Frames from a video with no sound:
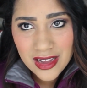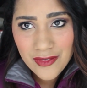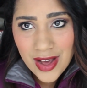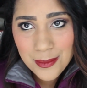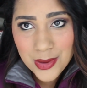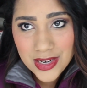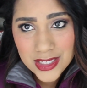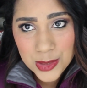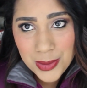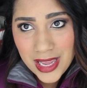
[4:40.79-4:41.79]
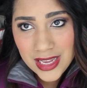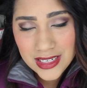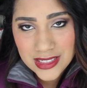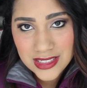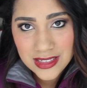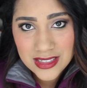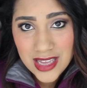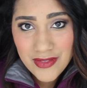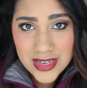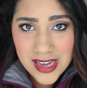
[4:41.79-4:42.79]
if I'm going to spend
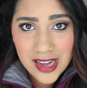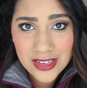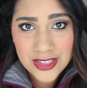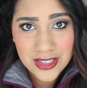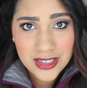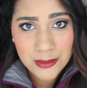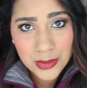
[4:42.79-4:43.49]
$7 on a